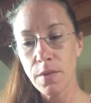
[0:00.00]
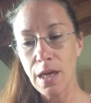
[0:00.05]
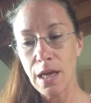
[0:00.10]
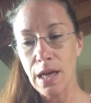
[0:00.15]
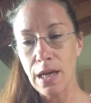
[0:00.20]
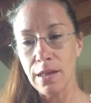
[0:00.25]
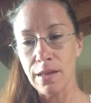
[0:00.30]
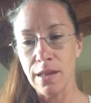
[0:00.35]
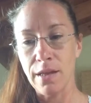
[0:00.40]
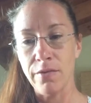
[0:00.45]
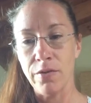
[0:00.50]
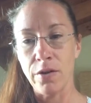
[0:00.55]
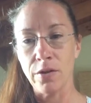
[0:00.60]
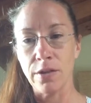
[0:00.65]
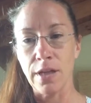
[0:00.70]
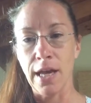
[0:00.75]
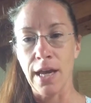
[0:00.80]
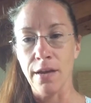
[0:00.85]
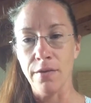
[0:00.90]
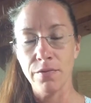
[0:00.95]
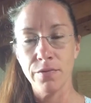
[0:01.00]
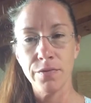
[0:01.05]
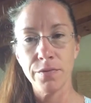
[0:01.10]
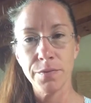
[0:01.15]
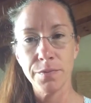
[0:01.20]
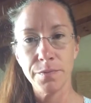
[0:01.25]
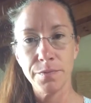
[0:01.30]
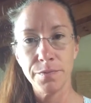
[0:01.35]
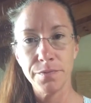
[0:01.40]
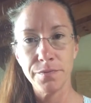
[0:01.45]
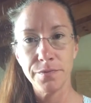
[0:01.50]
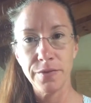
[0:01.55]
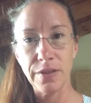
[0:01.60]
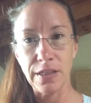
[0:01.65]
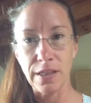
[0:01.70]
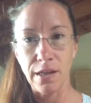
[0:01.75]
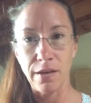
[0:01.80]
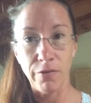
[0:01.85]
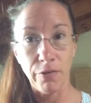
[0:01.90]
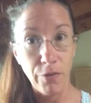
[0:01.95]
and live your life
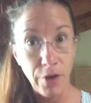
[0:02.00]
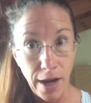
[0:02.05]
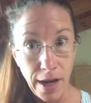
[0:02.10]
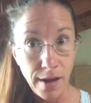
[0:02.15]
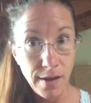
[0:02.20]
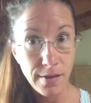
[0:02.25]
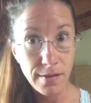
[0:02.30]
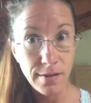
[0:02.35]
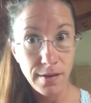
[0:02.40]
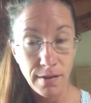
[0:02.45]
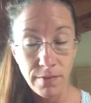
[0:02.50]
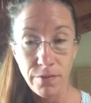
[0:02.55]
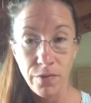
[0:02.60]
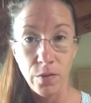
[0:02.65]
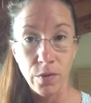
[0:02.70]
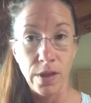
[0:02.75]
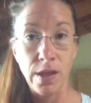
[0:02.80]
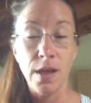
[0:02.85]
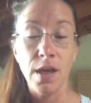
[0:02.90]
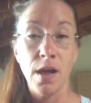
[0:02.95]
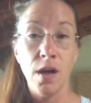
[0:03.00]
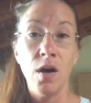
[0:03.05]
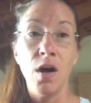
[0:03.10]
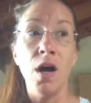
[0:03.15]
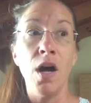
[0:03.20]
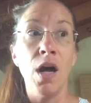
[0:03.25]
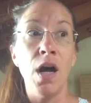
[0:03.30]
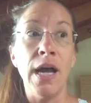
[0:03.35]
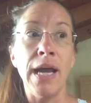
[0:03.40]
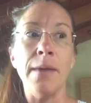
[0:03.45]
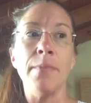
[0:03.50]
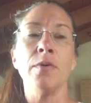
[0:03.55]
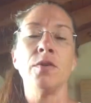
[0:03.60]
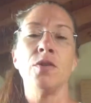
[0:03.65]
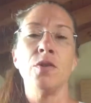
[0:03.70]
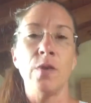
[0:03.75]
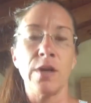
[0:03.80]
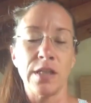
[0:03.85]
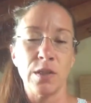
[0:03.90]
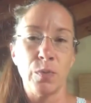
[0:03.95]
feeling free and fully able
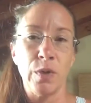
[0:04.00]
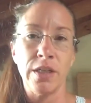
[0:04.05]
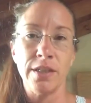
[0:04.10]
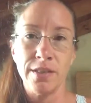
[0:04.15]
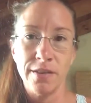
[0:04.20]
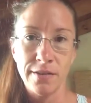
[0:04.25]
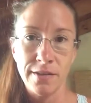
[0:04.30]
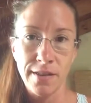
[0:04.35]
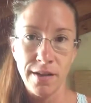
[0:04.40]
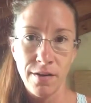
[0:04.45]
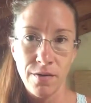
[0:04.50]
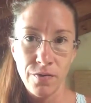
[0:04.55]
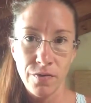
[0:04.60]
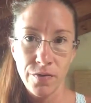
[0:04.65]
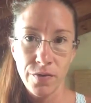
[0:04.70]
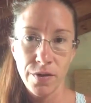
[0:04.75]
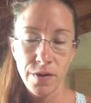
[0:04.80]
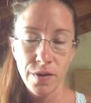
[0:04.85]
to express yourself